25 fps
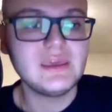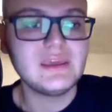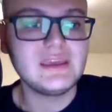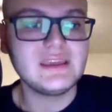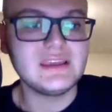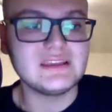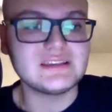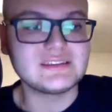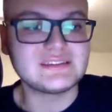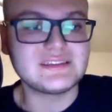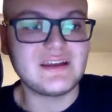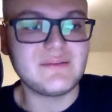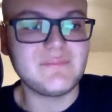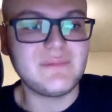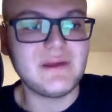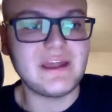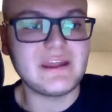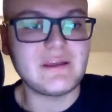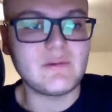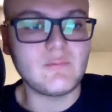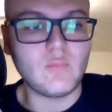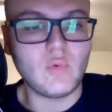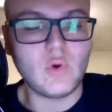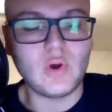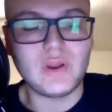He is now
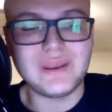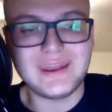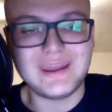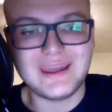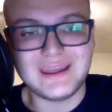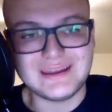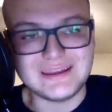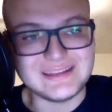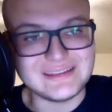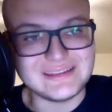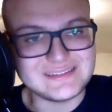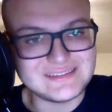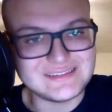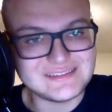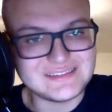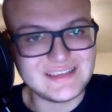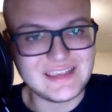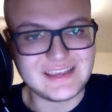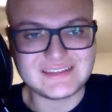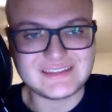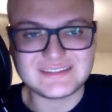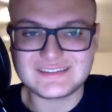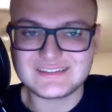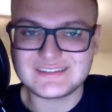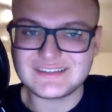batting
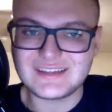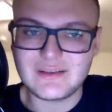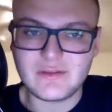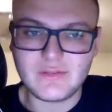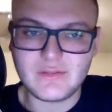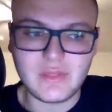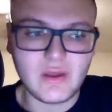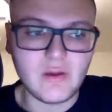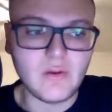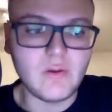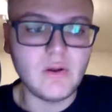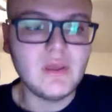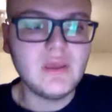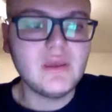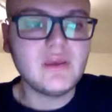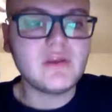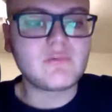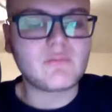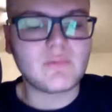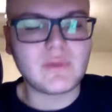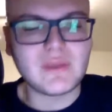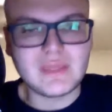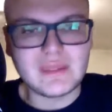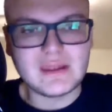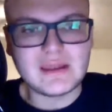196. Still, though,
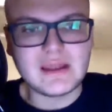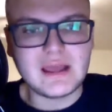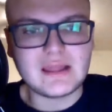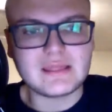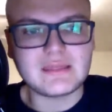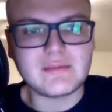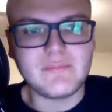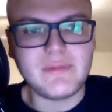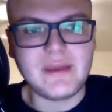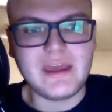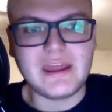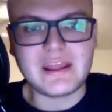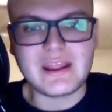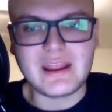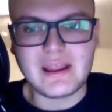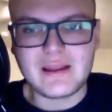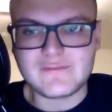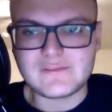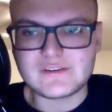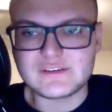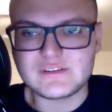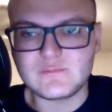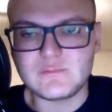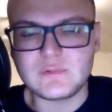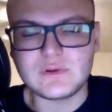really not the batting
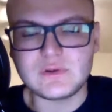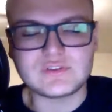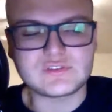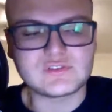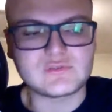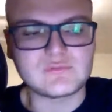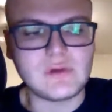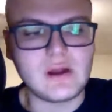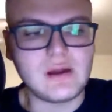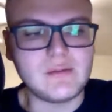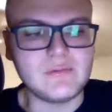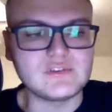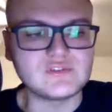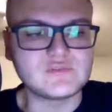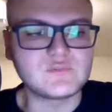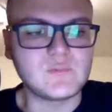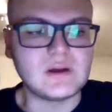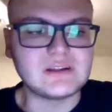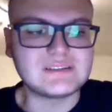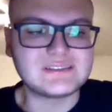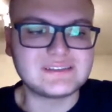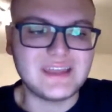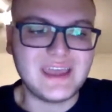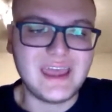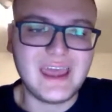average that Wilson Ramos
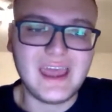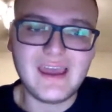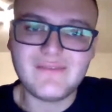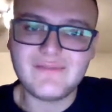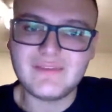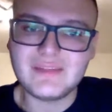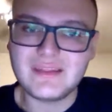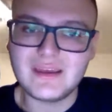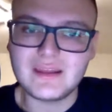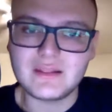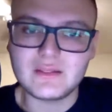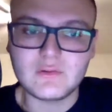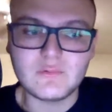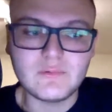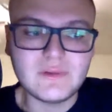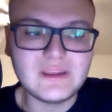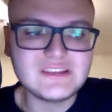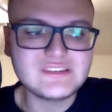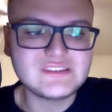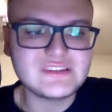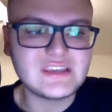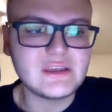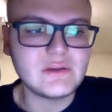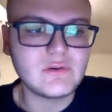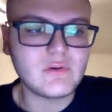wants to have. And then
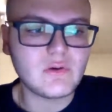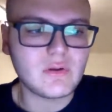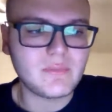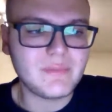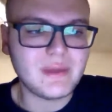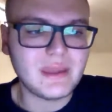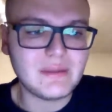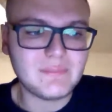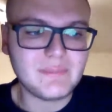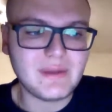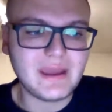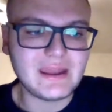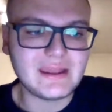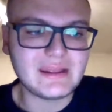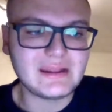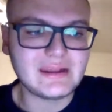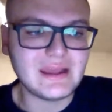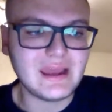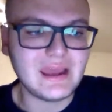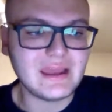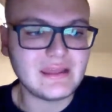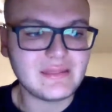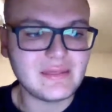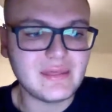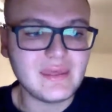Luis Guillorme batting
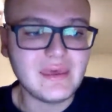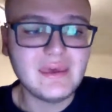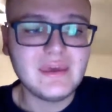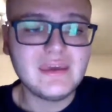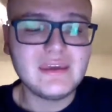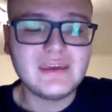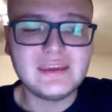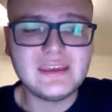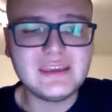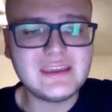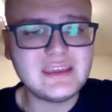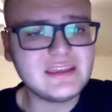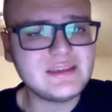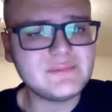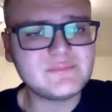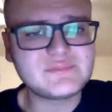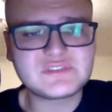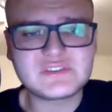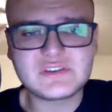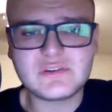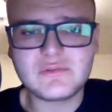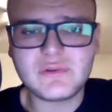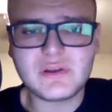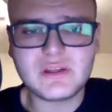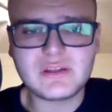9th. He keeps
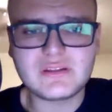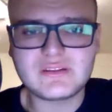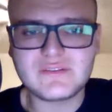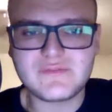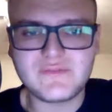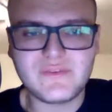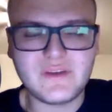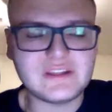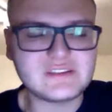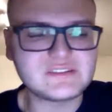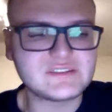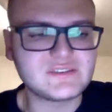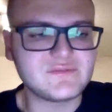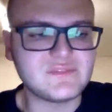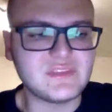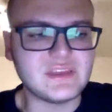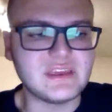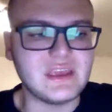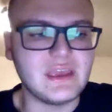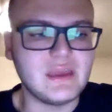doing it defensively.